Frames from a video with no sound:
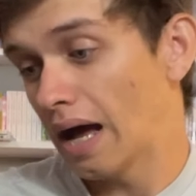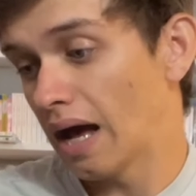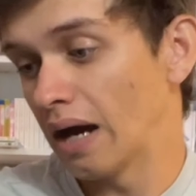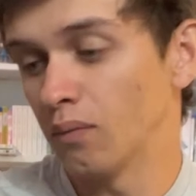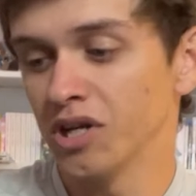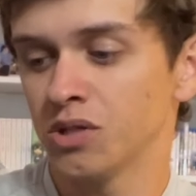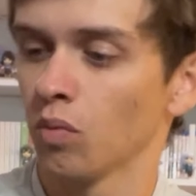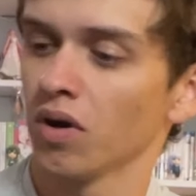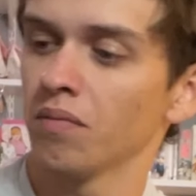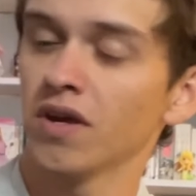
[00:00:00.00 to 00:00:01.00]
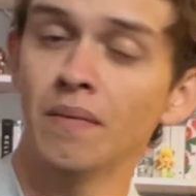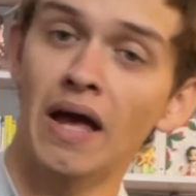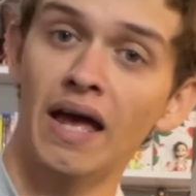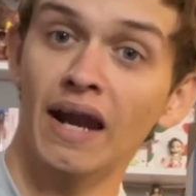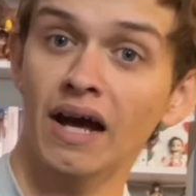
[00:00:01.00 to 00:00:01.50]
I went to one of them
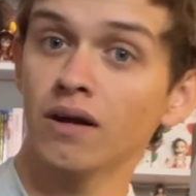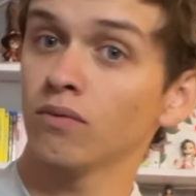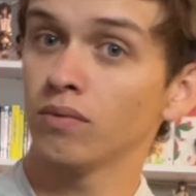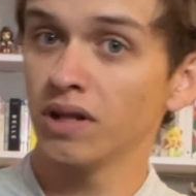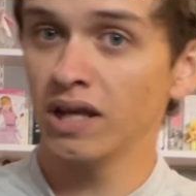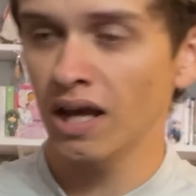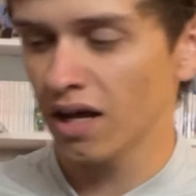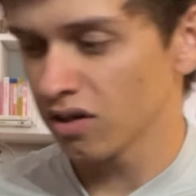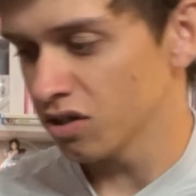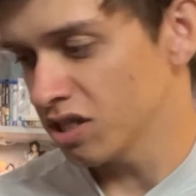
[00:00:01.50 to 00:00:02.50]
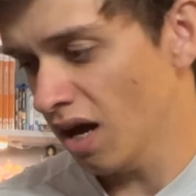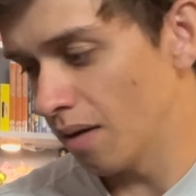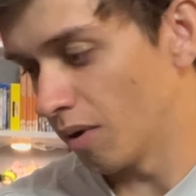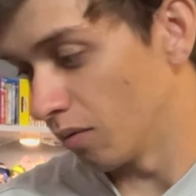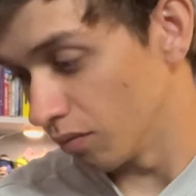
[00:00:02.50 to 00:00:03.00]
and I really had a good
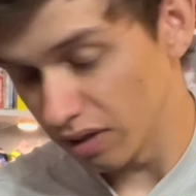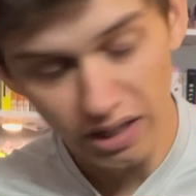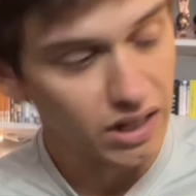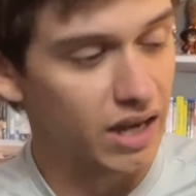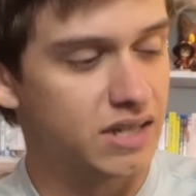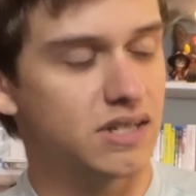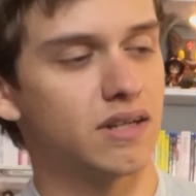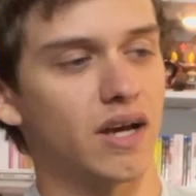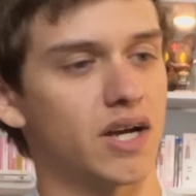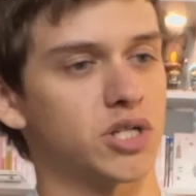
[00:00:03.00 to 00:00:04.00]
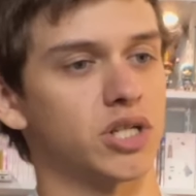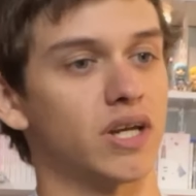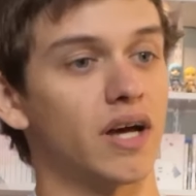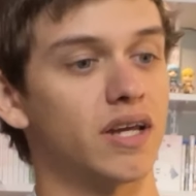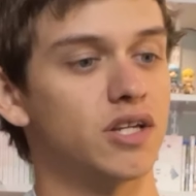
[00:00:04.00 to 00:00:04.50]
time. I really liked it. I actually
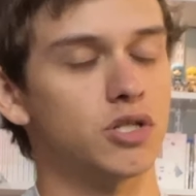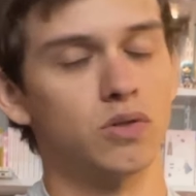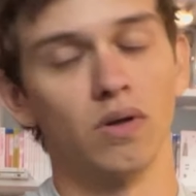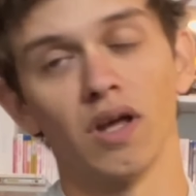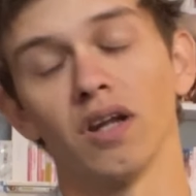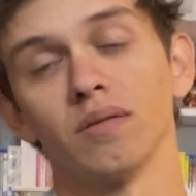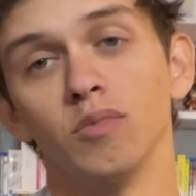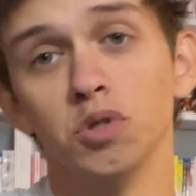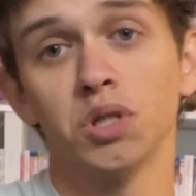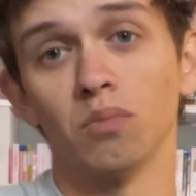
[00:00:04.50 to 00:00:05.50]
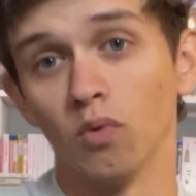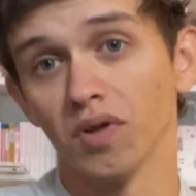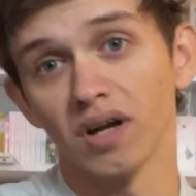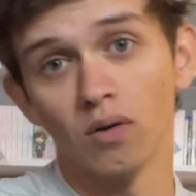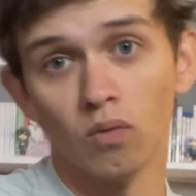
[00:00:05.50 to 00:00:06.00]
got into a lot of the music more
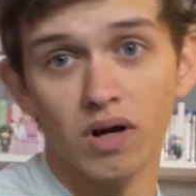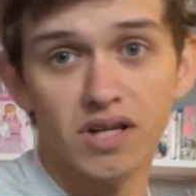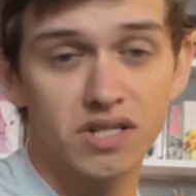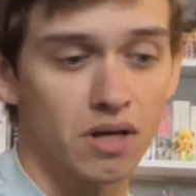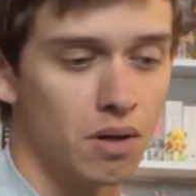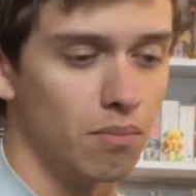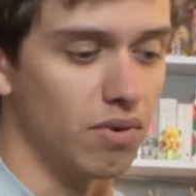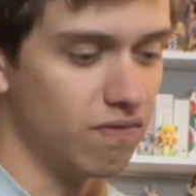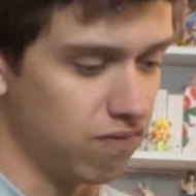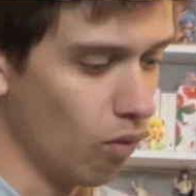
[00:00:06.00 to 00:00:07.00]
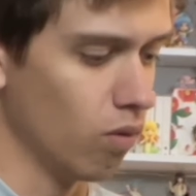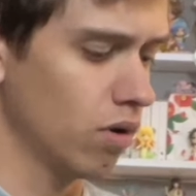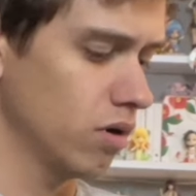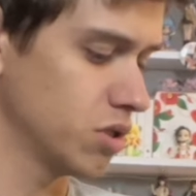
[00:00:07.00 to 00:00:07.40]
than I was before.